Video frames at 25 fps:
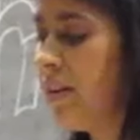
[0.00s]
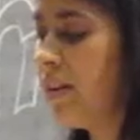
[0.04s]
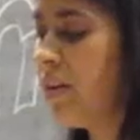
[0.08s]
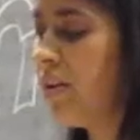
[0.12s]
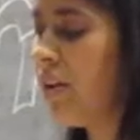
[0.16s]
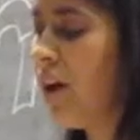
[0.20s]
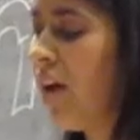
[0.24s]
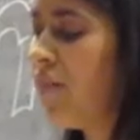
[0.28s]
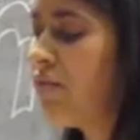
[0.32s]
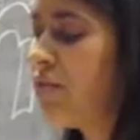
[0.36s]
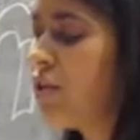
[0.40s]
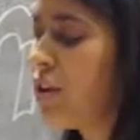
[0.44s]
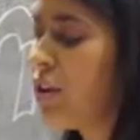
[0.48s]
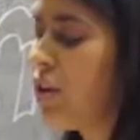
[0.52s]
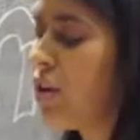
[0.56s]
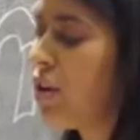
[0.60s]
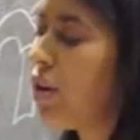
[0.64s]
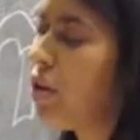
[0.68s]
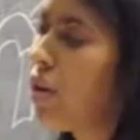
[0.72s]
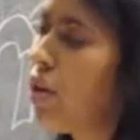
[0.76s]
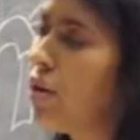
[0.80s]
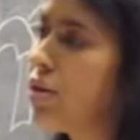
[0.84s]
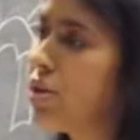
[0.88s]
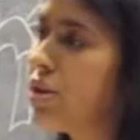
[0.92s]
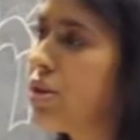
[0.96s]
you'll have to
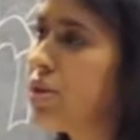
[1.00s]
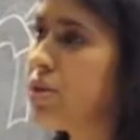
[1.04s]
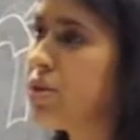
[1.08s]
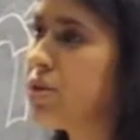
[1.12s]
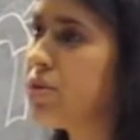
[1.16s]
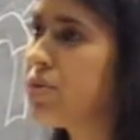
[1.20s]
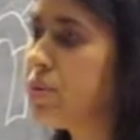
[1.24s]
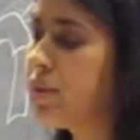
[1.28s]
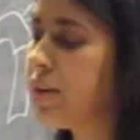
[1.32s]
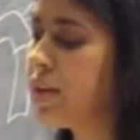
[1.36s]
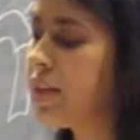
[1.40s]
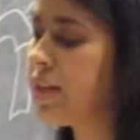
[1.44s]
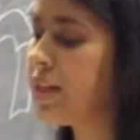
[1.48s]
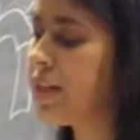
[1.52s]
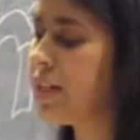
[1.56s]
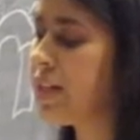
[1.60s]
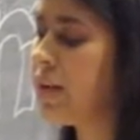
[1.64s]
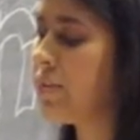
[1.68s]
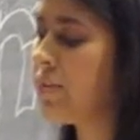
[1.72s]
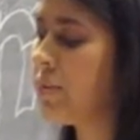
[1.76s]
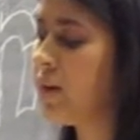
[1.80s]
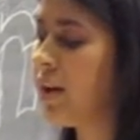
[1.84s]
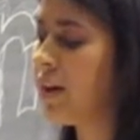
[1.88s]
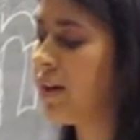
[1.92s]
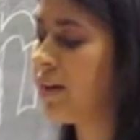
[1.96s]
look closer to really
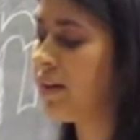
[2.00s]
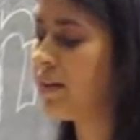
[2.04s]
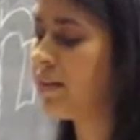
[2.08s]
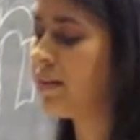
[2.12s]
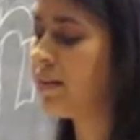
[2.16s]
see me.